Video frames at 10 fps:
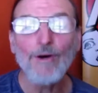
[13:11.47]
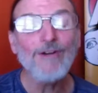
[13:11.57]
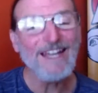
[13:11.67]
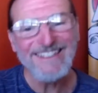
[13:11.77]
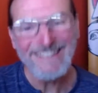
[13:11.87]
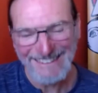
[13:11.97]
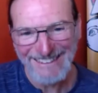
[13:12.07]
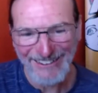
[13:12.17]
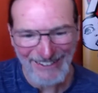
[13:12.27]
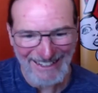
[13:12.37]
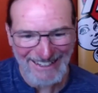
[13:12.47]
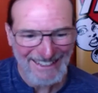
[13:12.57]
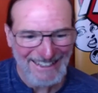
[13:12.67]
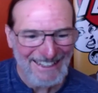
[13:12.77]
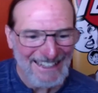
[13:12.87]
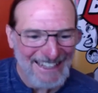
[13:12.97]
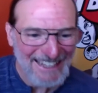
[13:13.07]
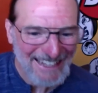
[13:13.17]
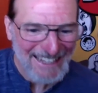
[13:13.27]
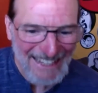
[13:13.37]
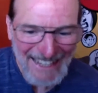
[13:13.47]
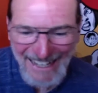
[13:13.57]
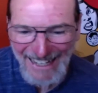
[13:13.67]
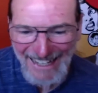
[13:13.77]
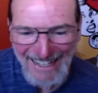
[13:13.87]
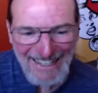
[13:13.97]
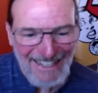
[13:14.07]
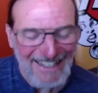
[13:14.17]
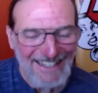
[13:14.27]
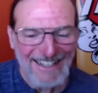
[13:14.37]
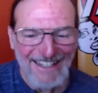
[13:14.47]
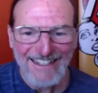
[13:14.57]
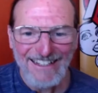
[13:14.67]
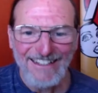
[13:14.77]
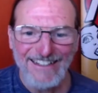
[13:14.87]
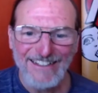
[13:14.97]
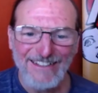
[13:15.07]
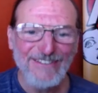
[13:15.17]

okay, okay. All right. Um,